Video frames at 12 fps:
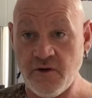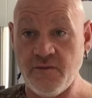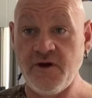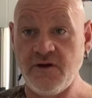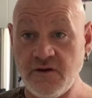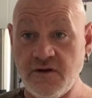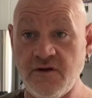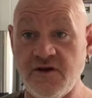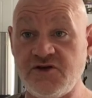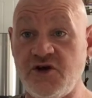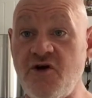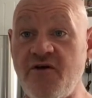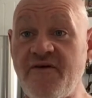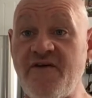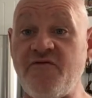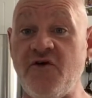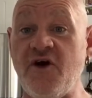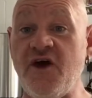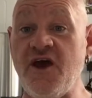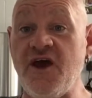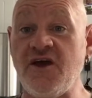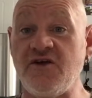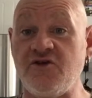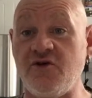I mean, there's a lot of effort
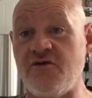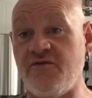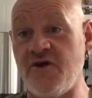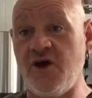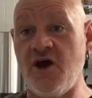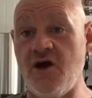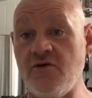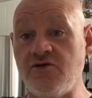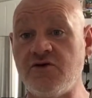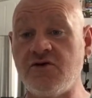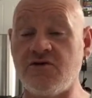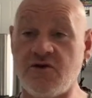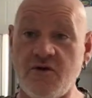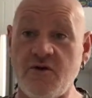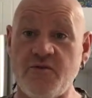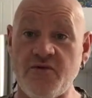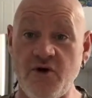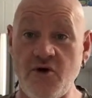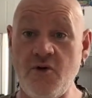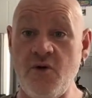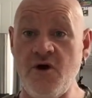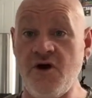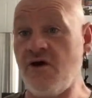in doing the videos, doing the brew.